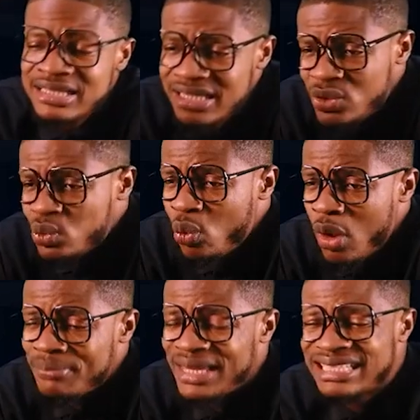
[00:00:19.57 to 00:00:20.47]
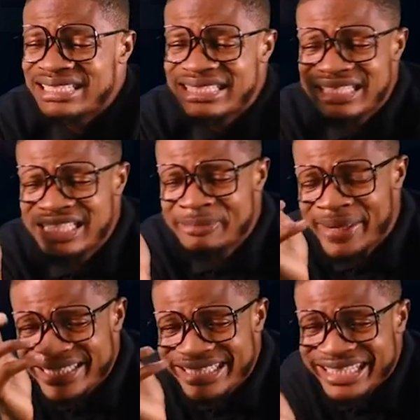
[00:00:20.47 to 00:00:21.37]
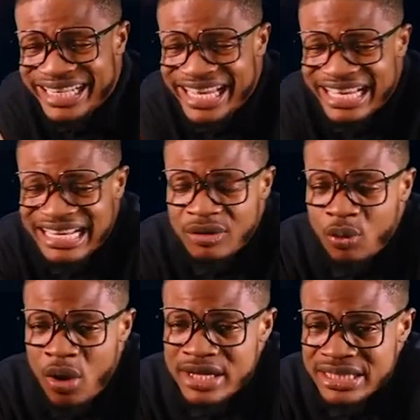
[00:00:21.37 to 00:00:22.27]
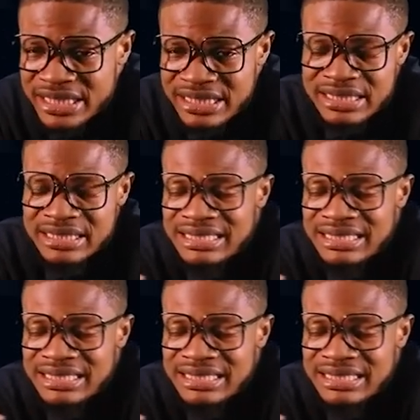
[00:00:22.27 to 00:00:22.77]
This worm that is in this person's leg, what is it?